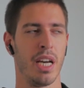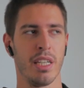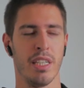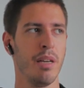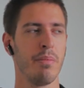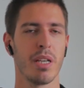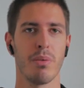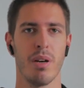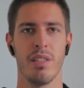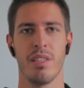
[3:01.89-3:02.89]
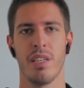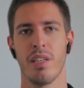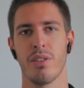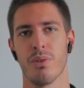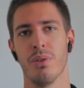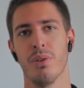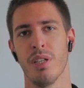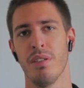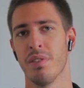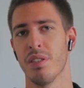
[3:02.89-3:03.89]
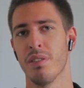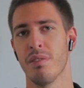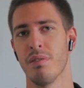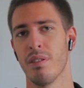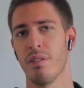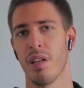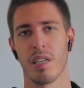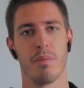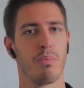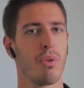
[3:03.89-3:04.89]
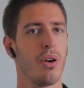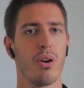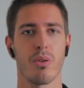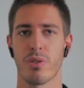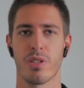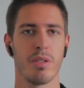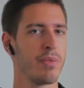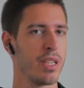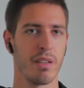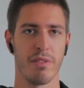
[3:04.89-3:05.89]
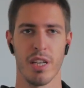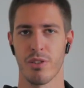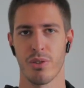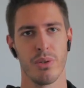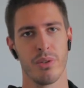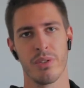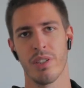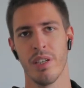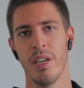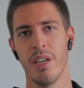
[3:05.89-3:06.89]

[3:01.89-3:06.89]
academic writings or even like a blog or something of that sort.